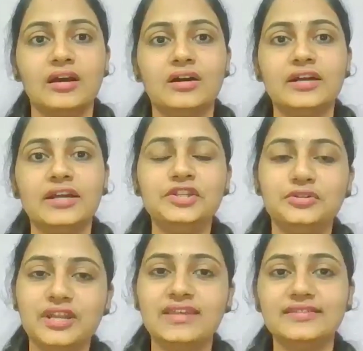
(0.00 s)
In
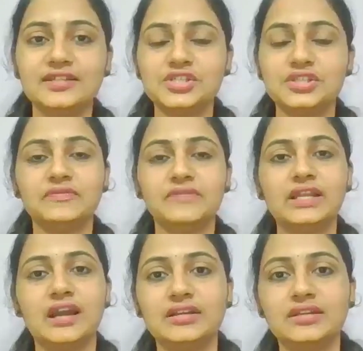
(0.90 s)
today's session,
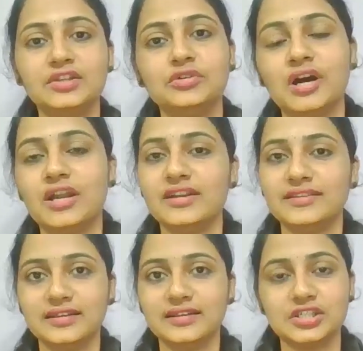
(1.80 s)
we'll continue our
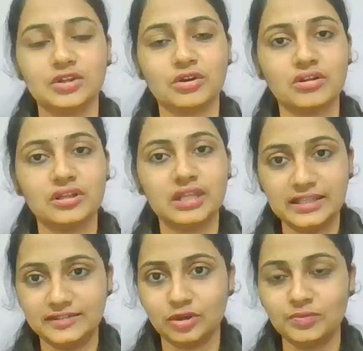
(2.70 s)
discussion on
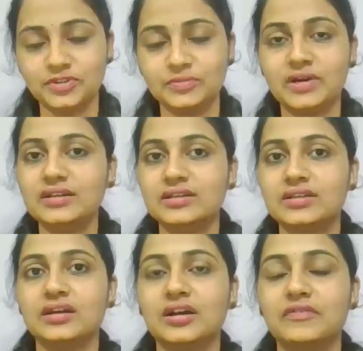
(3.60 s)
ESOPs,
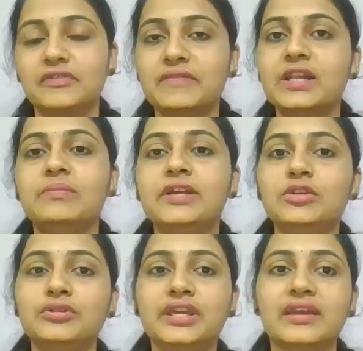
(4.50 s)
but we will
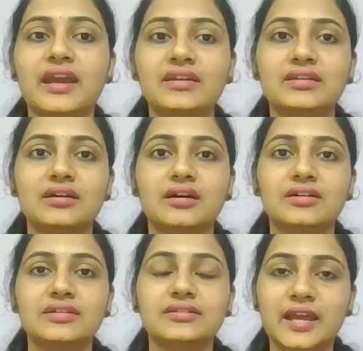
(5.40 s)
be looking at
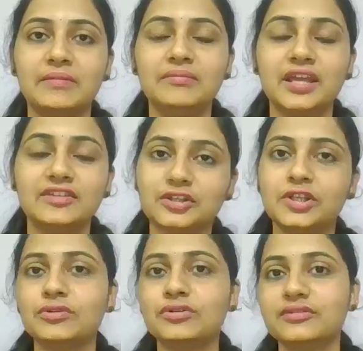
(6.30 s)
them
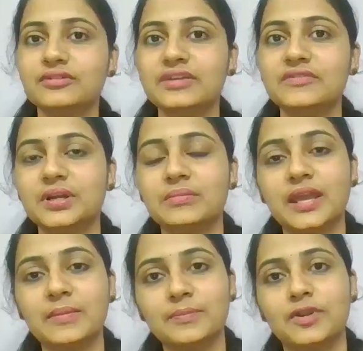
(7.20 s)
exclusively
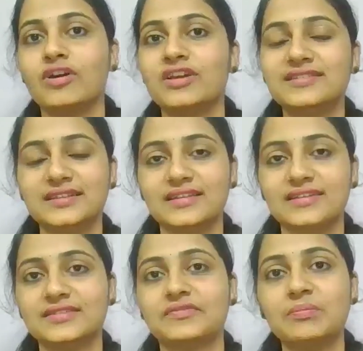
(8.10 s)
from employees'
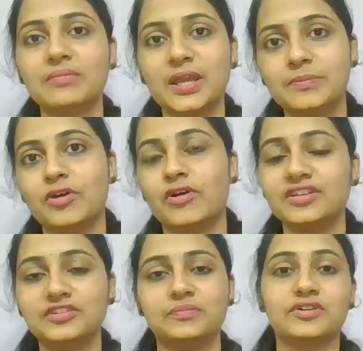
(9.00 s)
lens, from
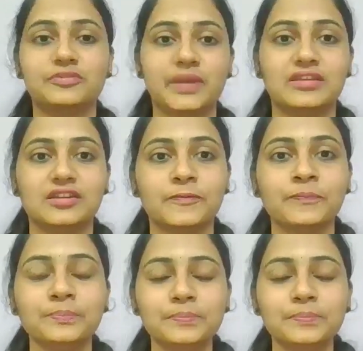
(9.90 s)
employees' perspective.